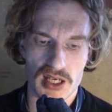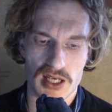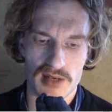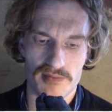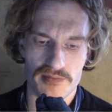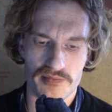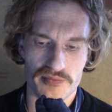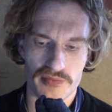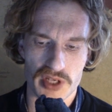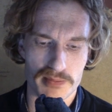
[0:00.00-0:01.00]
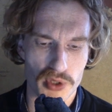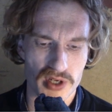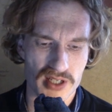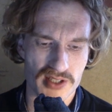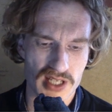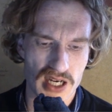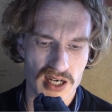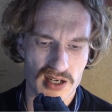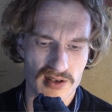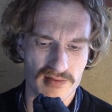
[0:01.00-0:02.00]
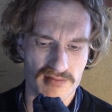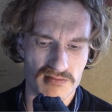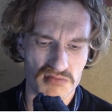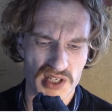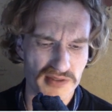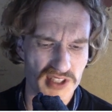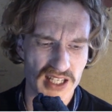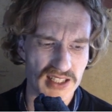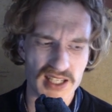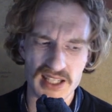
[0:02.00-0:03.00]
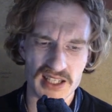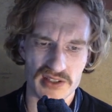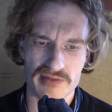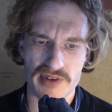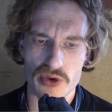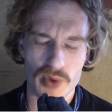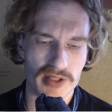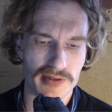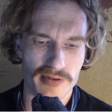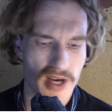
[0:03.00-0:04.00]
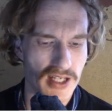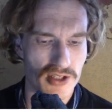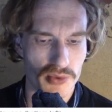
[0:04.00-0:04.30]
um, the borders are often unclear, not very well defined.